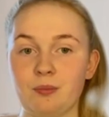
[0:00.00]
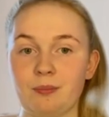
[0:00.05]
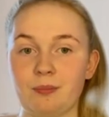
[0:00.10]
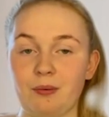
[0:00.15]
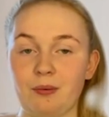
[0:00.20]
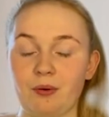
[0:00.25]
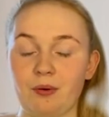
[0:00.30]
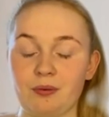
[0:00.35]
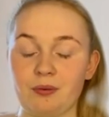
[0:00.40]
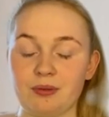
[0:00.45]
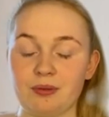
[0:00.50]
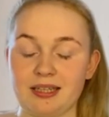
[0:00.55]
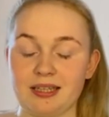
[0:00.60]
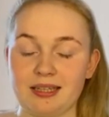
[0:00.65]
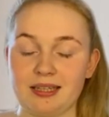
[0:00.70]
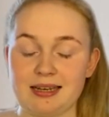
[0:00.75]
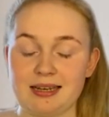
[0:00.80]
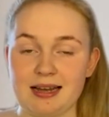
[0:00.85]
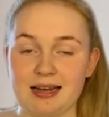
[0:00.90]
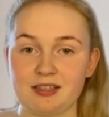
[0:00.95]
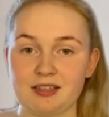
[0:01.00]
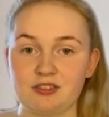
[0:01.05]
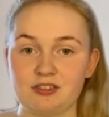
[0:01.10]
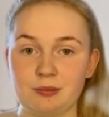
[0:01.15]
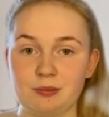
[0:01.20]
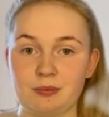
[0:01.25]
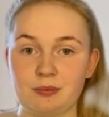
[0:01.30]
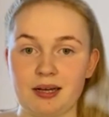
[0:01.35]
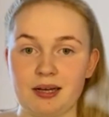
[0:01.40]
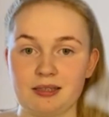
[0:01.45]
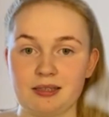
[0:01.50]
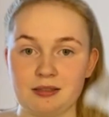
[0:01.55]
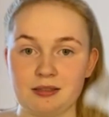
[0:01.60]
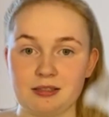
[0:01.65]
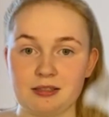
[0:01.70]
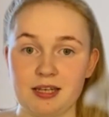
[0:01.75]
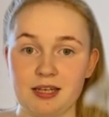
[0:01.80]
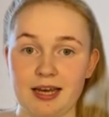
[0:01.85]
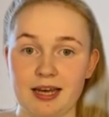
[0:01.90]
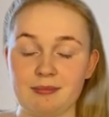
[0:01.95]
my work within the classroom as
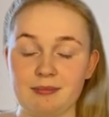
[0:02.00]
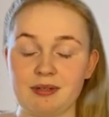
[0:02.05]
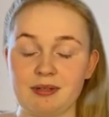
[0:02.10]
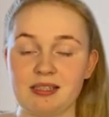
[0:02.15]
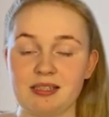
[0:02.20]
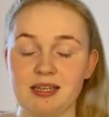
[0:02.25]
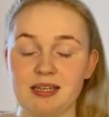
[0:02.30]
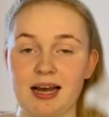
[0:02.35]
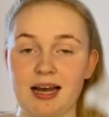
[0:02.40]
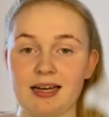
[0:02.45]
assignments,